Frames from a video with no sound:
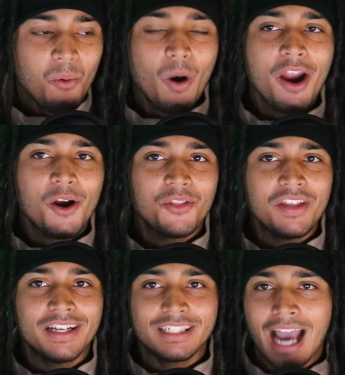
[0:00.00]
where
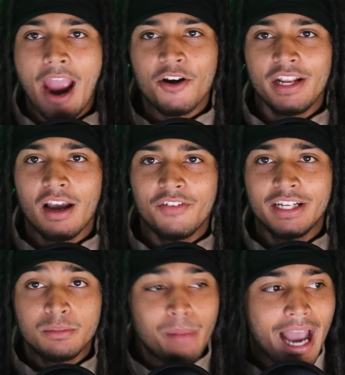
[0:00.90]
the entirety of it
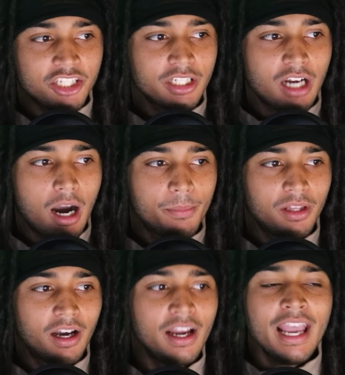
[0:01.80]
is bashing
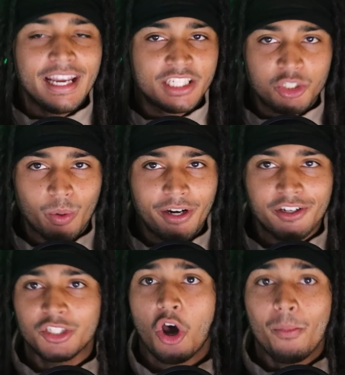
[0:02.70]
Kamala. His
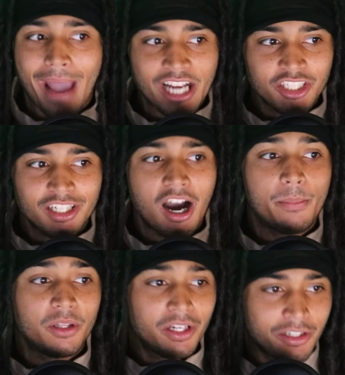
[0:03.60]
Twitter is all bashing
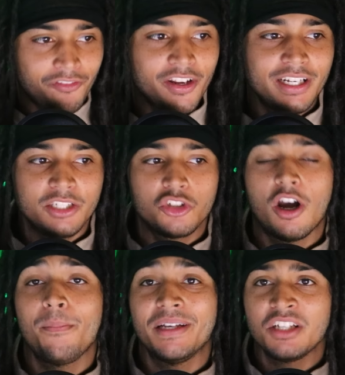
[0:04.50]
Kamala, defending
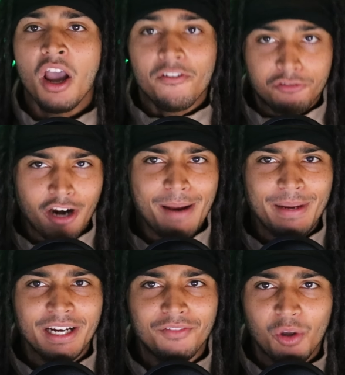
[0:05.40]
Trump. His
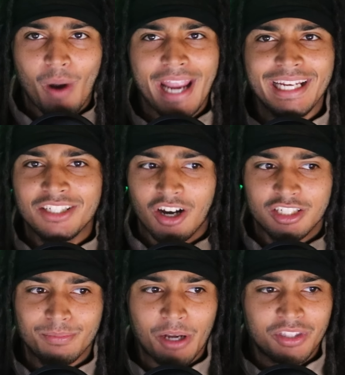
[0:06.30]
framing of the way he
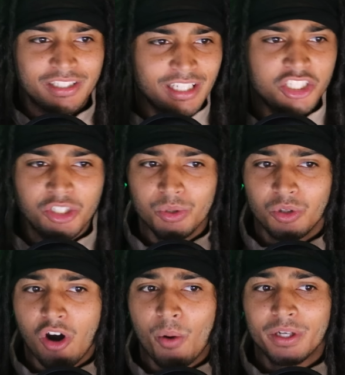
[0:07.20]
talks about these issues
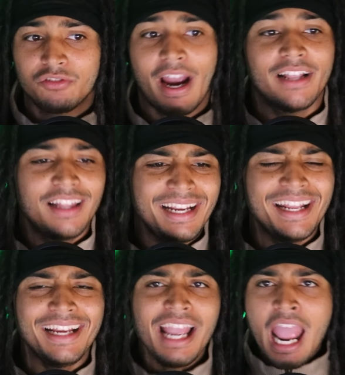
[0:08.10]
are always
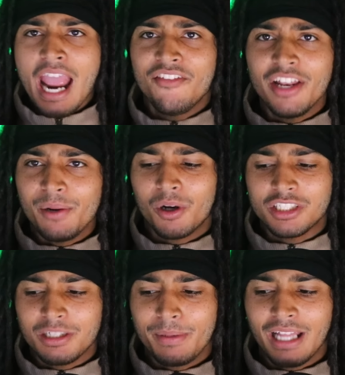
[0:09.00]
right-leaning, and then he
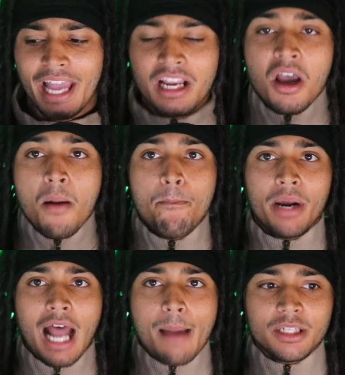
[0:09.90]
wants to be like,
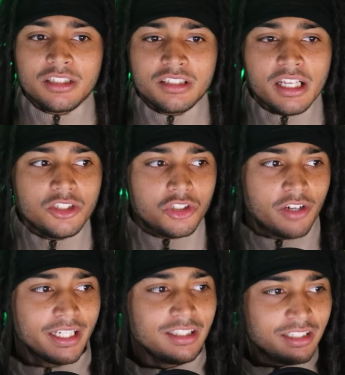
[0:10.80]
but I'm a
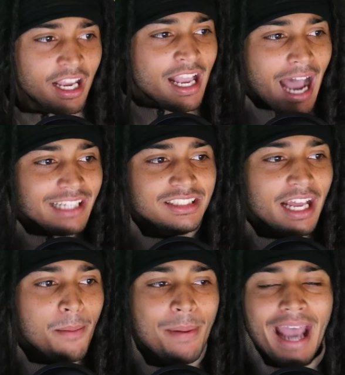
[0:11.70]
centrist. I
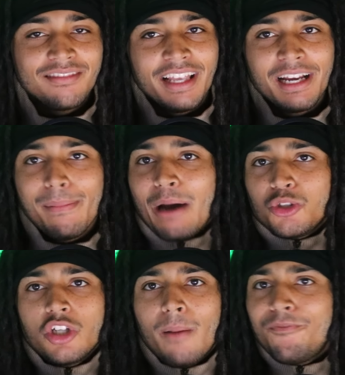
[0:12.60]
said a bad thing
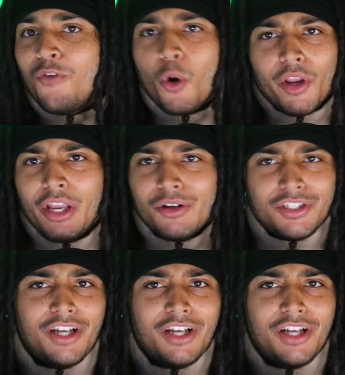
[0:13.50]
about Trump 4 years